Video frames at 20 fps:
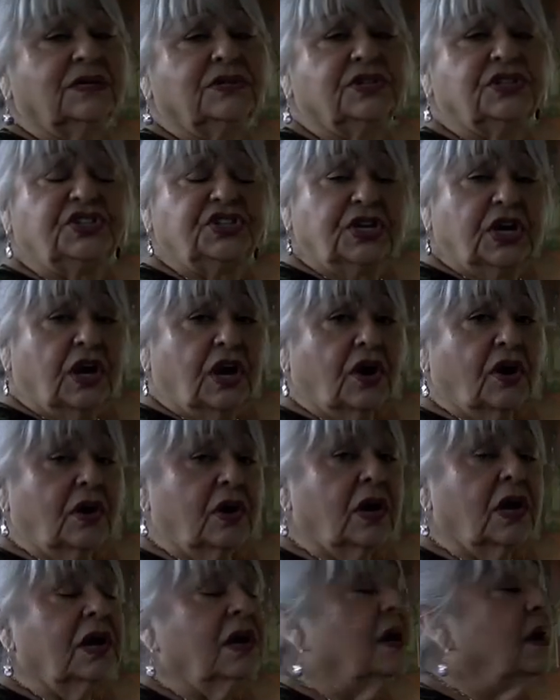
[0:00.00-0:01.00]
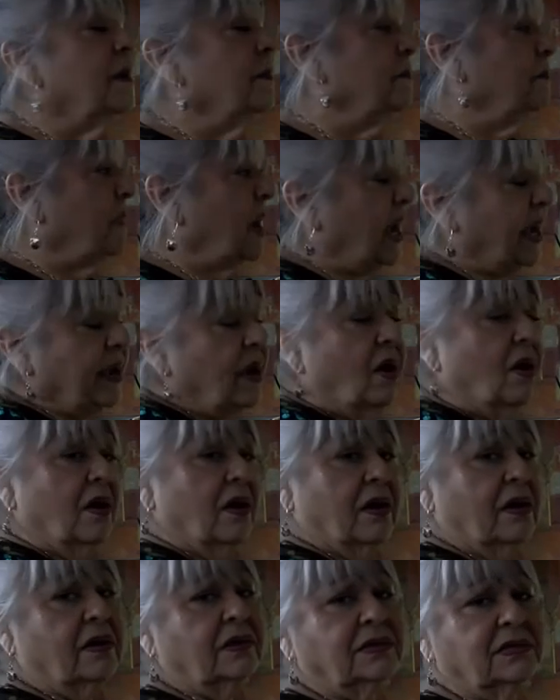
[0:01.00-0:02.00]
to share my
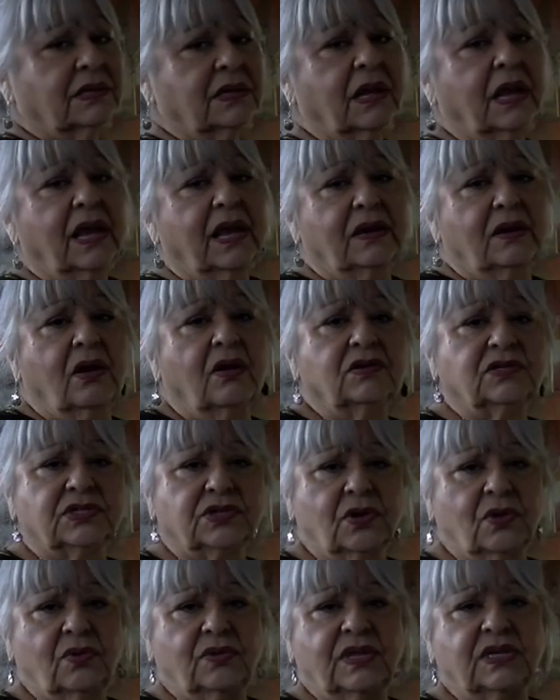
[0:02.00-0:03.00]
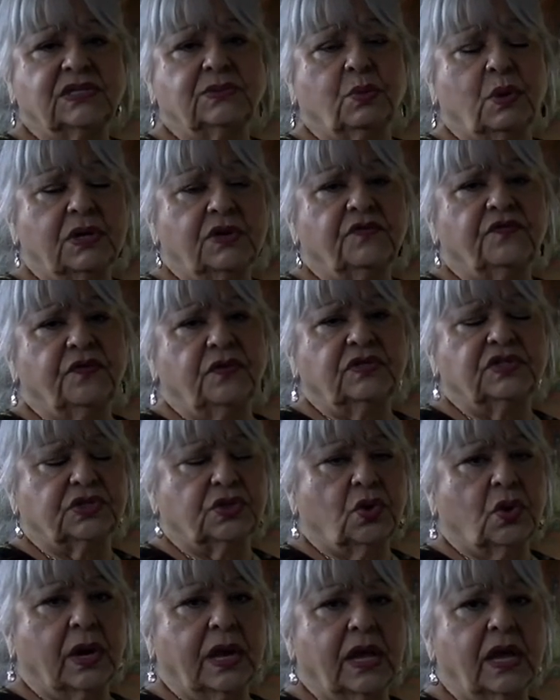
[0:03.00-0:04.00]
art and also this wonderful
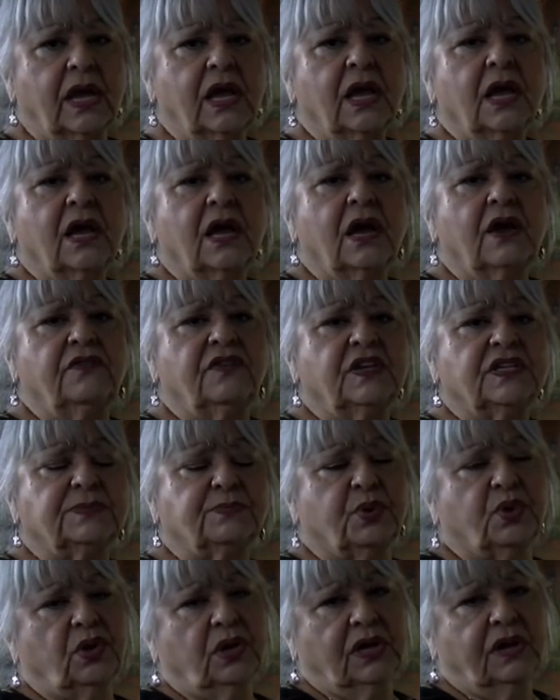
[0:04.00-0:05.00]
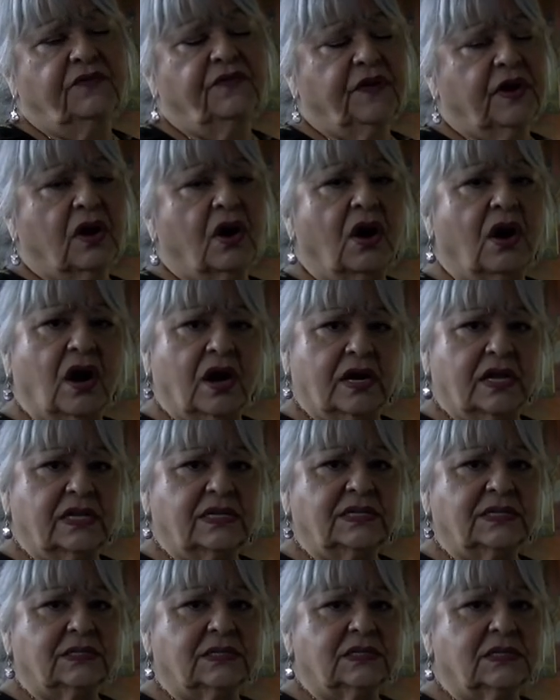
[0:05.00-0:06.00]
story of this prolific
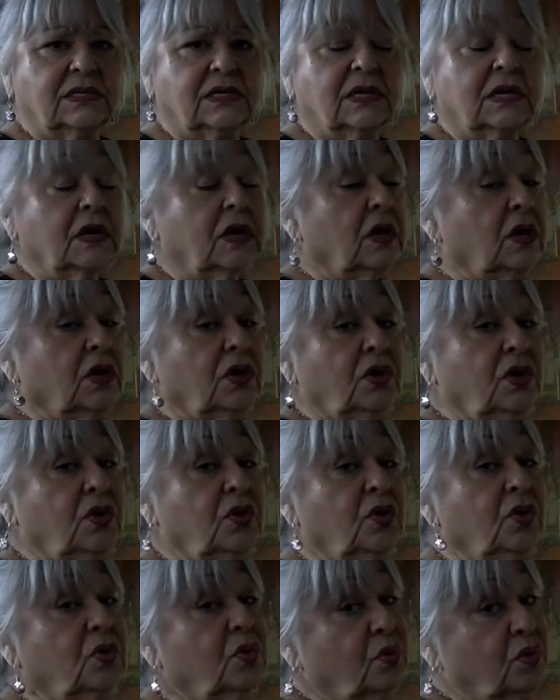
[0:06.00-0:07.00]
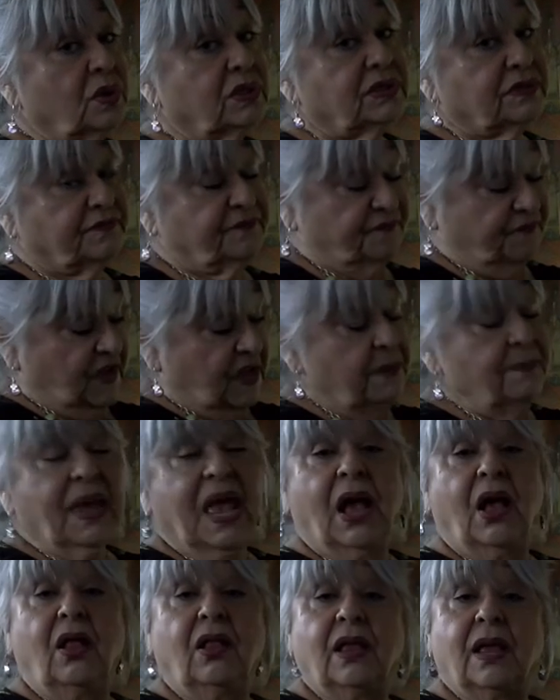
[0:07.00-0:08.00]
artist who was
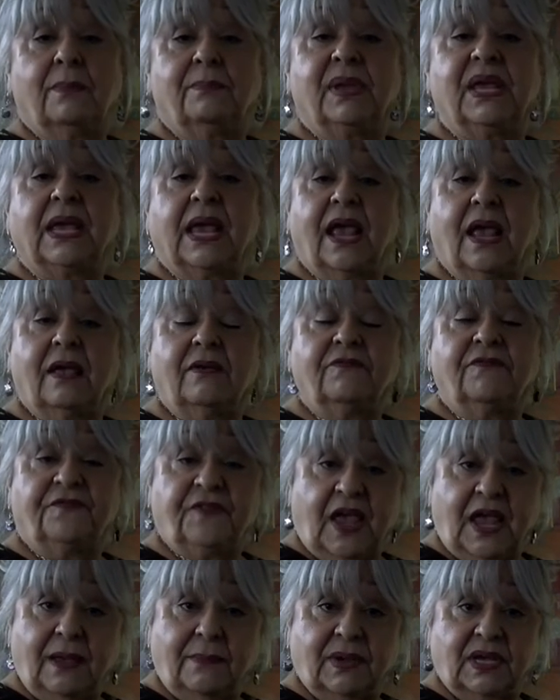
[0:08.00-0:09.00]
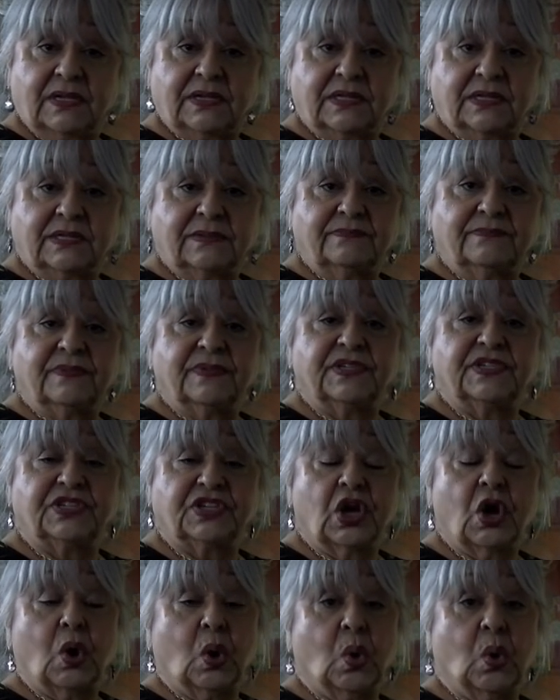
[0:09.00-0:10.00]
female and became famous.
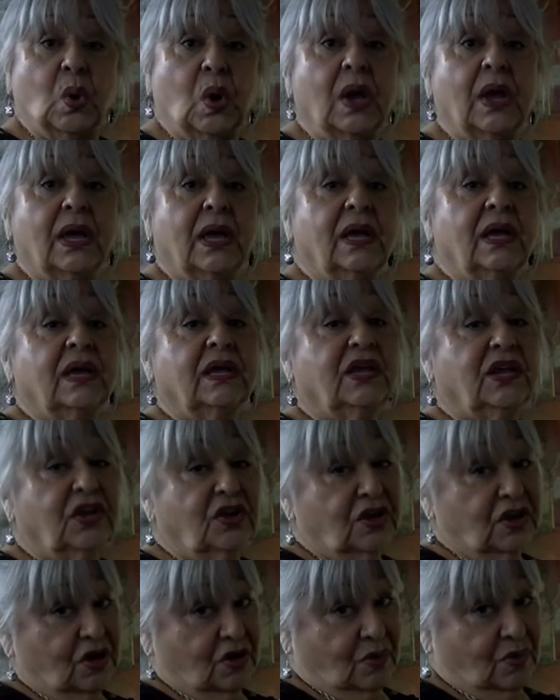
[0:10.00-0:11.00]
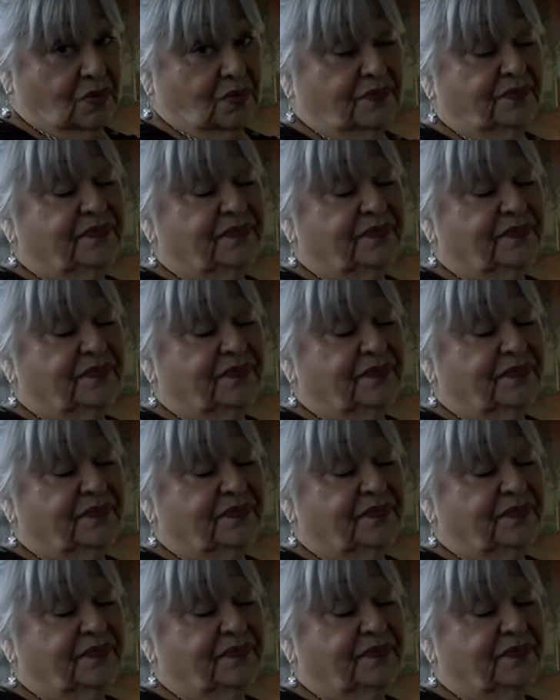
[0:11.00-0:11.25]
So, you know,